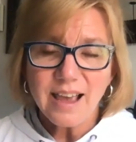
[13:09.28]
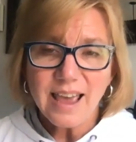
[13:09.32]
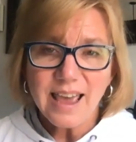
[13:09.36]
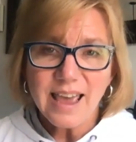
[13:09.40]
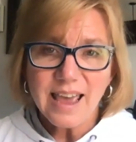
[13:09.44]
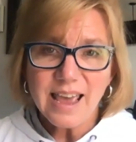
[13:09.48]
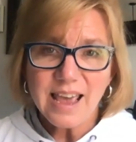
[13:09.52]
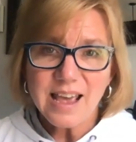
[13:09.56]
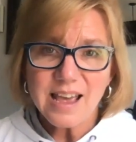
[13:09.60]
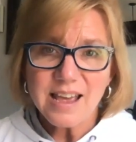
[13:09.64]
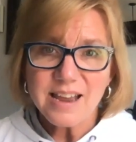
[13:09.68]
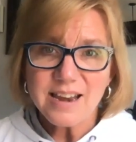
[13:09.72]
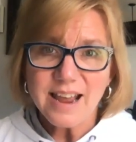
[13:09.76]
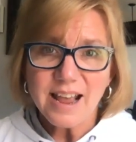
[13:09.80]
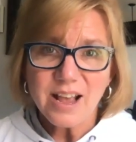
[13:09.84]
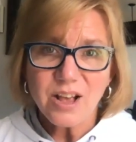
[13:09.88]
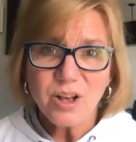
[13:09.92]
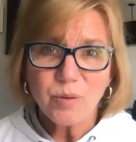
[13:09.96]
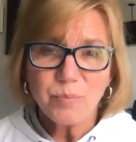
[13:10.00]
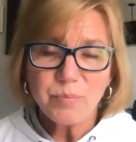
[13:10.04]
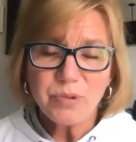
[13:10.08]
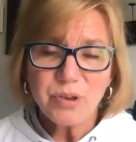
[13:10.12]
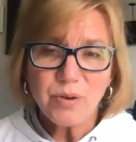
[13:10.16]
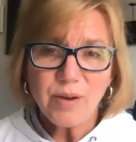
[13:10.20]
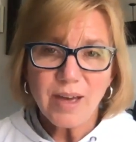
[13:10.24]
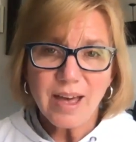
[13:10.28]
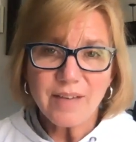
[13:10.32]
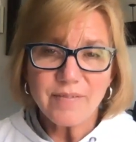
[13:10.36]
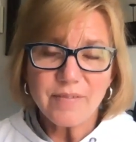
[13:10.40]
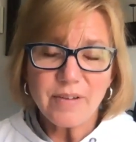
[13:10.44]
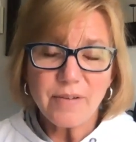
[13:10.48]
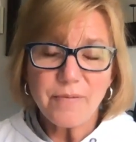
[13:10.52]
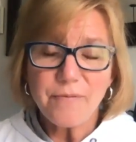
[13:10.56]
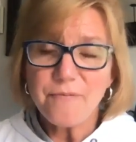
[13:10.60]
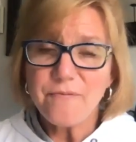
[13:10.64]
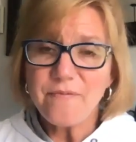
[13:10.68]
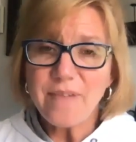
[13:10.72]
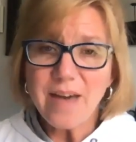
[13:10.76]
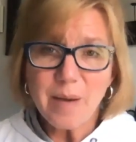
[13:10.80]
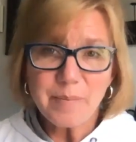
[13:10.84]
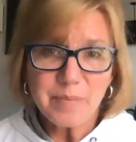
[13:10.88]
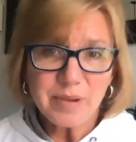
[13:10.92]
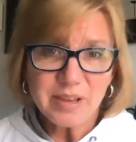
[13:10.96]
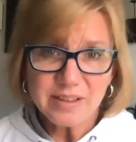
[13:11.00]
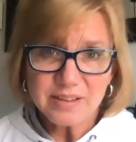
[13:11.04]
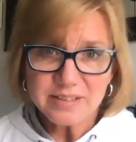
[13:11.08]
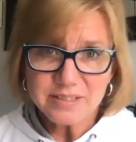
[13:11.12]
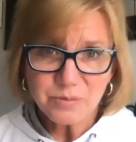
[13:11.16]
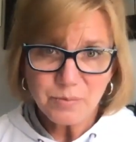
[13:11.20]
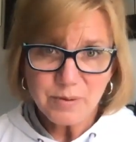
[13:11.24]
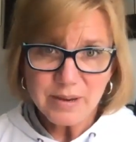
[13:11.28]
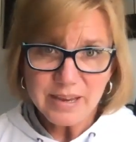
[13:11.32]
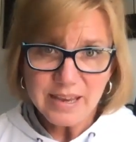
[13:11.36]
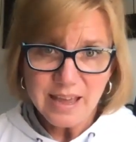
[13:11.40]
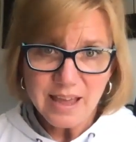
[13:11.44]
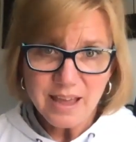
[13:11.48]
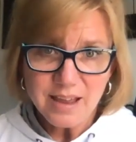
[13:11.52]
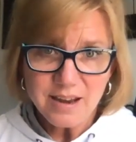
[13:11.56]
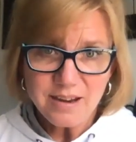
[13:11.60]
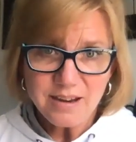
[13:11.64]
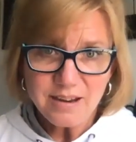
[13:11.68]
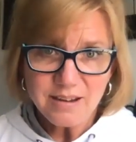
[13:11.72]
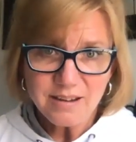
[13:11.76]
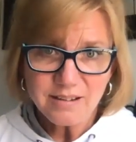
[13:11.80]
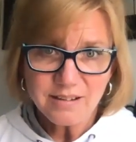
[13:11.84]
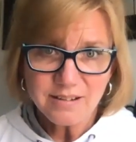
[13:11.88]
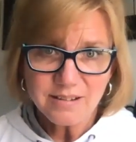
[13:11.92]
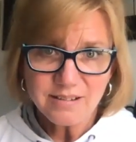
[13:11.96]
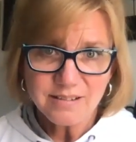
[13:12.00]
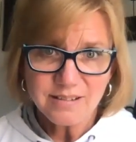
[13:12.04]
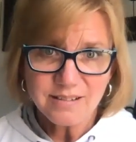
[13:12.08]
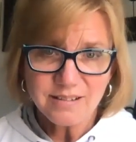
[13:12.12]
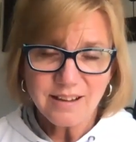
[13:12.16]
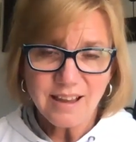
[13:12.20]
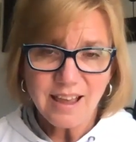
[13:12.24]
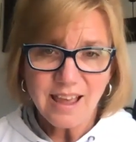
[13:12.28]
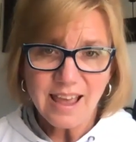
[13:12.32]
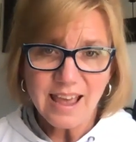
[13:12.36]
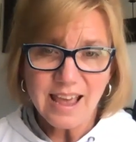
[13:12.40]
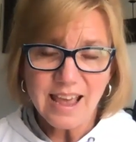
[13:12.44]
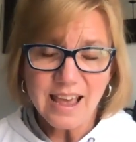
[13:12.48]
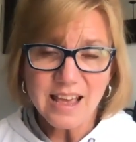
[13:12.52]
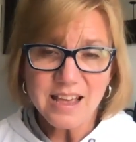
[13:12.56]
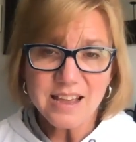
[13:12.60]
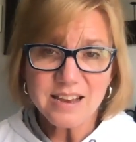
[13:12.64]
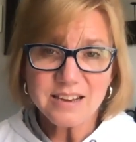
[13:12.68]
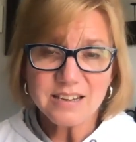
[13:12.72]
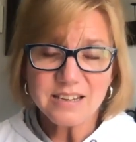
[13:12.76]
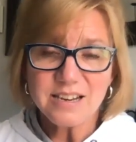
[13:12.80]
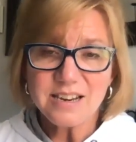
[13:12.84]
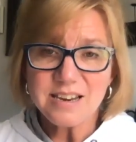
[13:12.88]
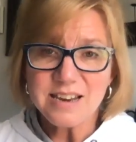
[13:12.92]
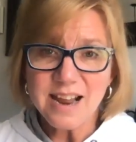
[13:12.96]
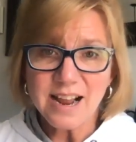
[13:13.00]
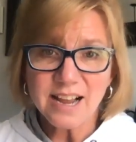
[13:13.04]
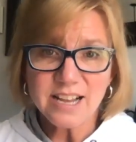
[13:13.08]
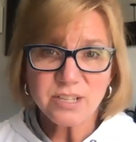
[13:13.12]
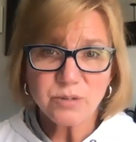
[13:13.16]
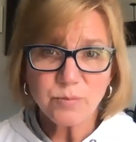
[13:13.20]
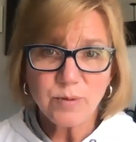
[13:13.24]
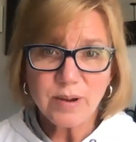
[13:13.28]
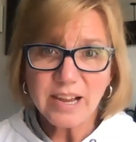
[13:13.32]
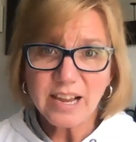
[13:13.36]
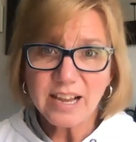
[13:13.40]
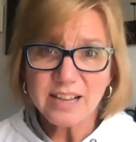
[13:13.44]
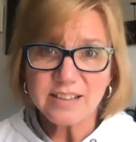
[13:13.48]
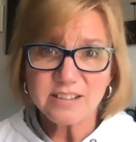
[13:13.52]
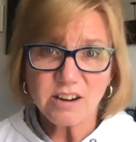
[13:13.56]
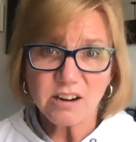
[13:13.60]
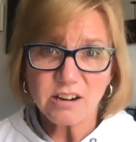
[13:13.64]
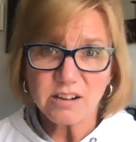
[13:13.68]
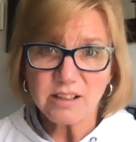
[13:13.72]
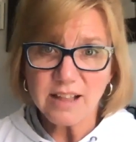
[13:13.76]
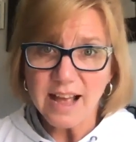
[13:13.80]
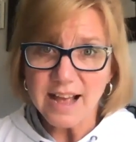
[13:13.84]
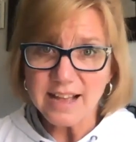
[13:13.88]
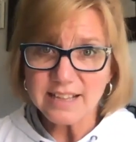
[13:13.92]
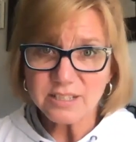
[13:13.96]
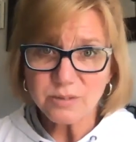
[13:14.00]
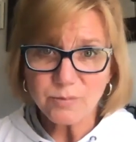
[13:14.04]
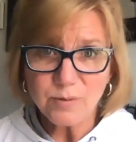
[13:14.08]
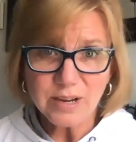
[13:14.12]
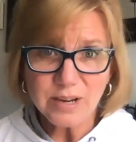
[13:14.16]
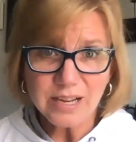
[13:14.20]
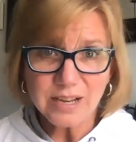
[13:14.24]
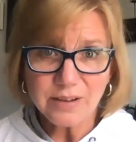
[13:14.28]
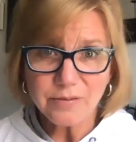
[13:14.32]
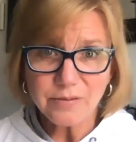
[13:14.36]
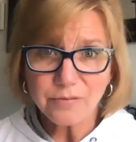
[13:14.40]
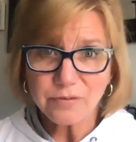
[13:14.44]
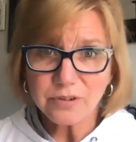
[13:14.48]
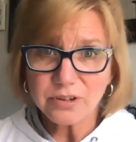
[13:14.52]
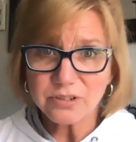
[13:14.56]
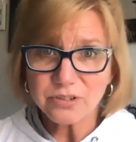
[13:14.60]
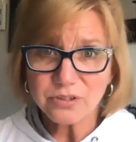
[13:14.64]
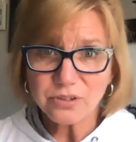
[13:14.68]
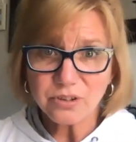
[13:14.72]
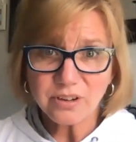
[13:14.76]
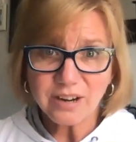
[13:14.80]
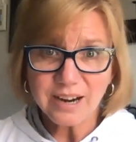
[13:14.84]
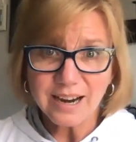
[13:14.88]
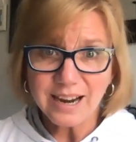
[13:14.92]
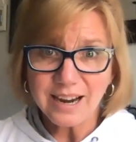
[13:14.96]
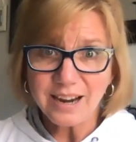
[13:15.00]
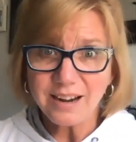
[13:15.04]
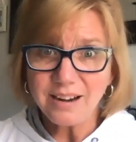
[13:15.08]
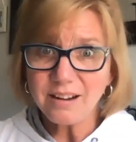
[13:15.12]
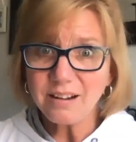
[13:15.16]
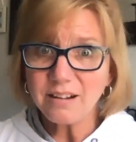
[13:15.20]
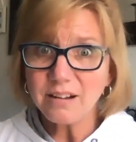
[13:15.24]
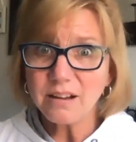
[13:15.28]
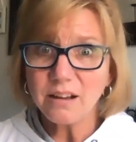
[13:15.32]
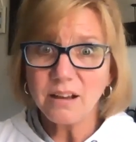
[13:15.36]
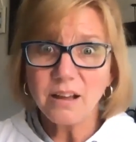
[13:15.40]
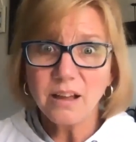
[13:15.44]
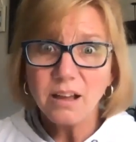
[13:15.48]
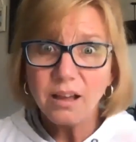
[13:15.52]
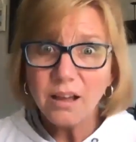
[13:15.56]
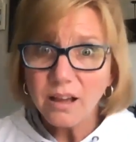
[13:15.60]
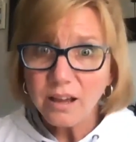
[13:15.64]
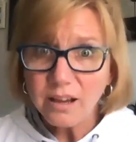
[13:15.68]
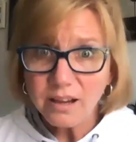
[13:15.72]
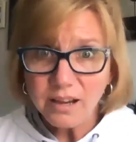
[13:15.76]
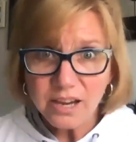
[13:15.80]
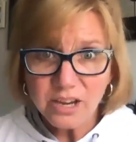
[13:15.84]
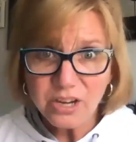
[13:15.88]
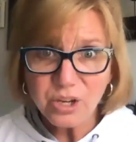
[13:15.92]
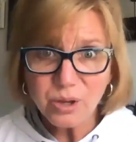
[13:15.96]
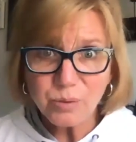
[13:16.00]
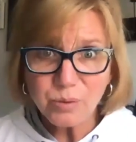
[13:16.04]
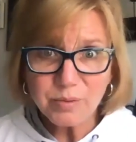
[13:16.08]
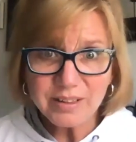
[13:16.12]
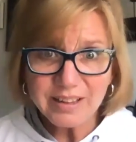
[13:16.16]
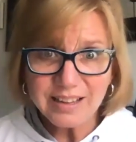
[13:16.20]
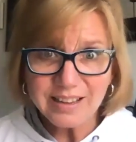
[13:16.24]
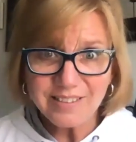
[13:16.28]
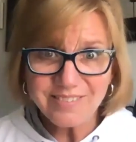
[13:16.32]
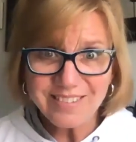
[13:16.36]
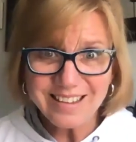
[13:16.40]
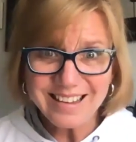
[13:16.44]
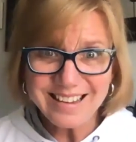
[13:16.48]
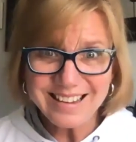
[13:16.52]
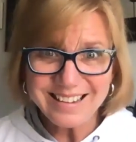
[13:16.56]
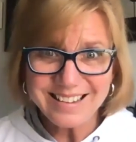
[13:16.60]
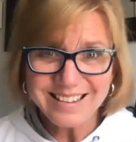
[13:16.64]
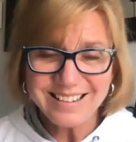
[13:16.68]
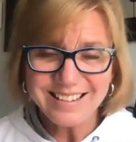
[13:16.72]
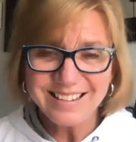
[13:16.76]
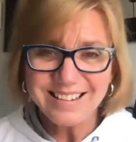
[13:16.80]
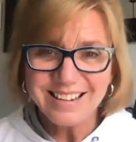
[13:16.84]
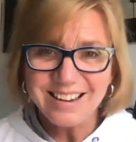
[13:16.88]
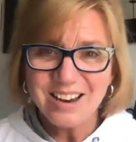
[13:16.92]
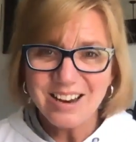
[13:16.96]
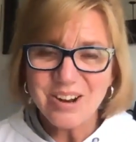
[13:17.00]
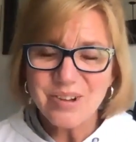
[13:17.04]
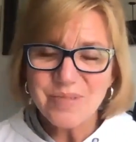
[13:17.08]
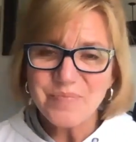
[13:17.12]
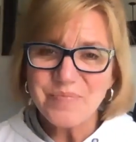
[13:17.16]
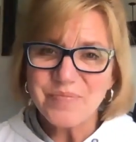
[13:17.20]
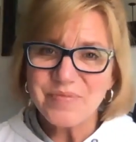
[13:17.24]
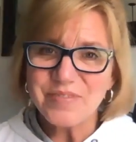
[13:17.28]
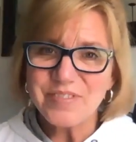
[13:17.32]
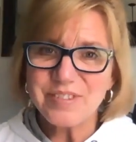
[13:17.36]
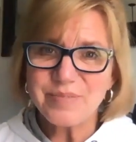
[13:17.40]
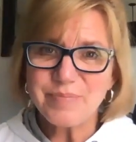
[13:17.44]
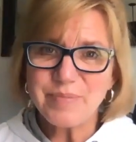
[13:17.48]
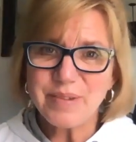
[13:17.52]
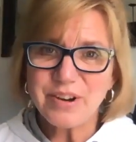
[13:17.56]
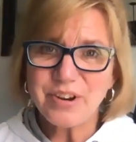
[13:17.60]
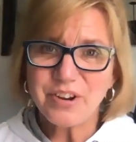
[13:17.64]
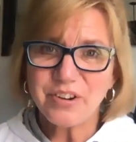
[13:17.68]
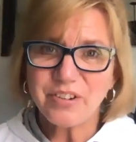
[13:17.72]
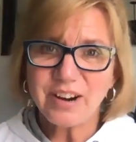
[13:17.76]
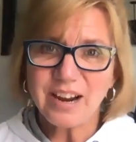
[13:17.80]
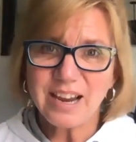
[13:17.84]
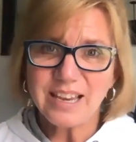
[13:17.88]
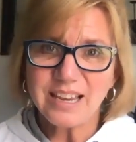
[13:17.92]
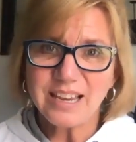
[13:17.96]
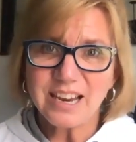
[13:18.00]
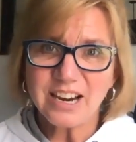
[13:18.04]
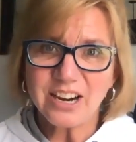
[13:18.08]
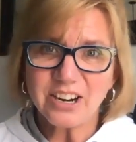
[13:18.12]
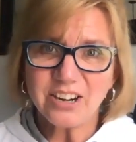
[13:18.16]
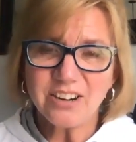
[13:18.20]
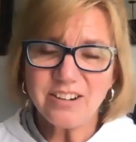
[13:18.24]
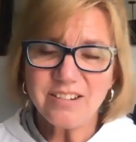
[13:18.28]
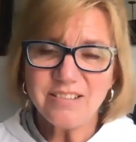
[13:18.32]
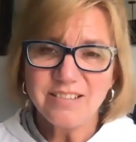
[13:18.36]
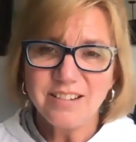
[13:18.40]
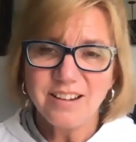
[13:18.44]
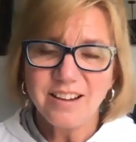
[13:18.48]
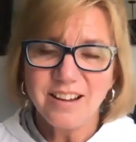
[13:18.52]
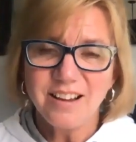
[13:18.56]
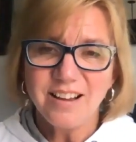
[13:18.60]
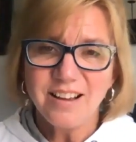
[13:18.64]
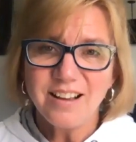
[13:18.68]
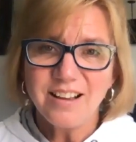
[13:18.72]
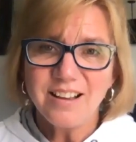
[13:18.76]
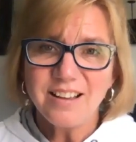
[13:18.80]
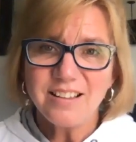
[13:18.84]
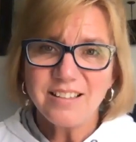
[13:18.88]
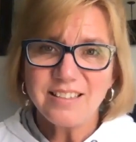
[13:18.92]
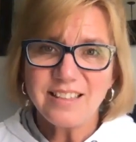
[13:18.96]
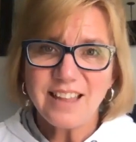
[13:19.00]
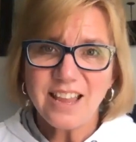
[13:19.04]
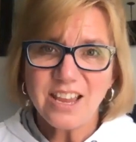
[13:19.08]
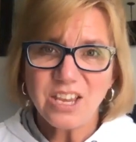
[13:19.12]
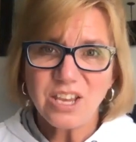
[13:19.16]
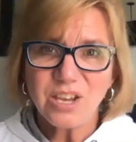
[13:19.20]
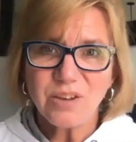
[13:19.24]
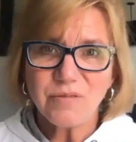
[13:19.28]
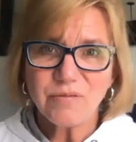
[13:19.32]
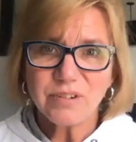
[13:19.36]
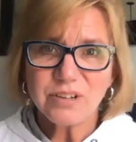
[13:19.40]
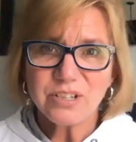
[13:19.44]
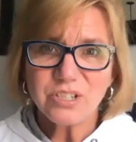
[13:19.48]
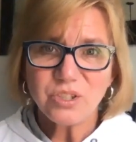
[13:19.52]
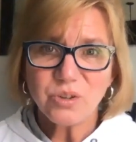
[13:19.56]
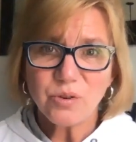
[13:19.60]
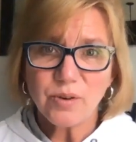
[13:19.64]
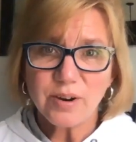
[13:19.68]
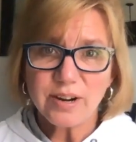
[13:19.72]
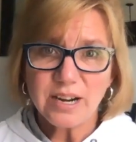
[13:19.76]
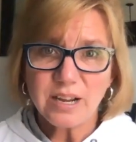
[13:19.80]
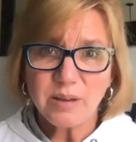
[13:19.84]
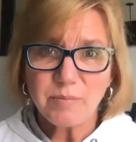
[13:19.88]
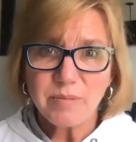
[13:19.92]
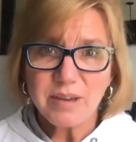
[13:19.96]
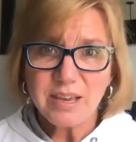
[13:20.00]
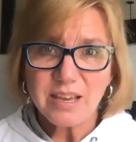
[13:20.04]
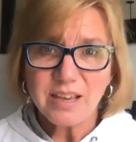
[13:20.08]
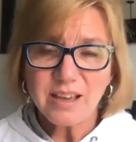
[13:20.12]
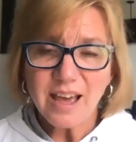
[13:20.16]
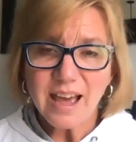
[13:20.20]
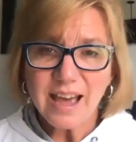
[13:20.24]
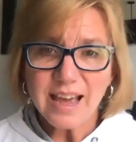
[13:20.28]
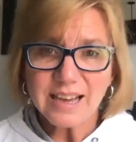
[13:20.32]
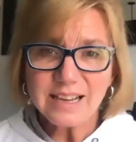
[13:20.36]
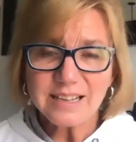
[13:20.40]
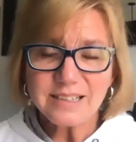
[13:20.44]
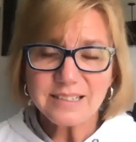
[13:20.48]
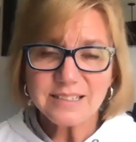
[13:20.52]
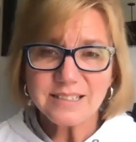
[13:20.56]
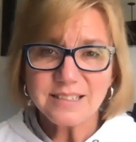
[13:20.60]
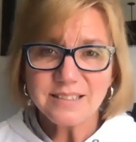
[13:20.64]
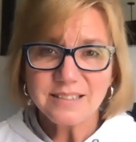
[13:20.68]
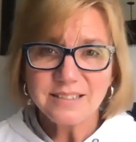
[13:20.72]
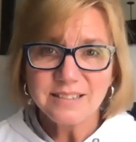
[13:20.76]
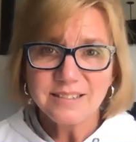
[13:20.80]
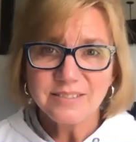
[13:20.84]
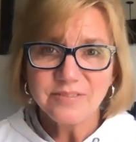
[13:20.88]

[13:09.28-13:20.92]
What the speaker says: And I hope you have a fabulous weekend. And next week is our last week of first grade. Can you believe it? It's been a great year. Thank you for joining me, guys.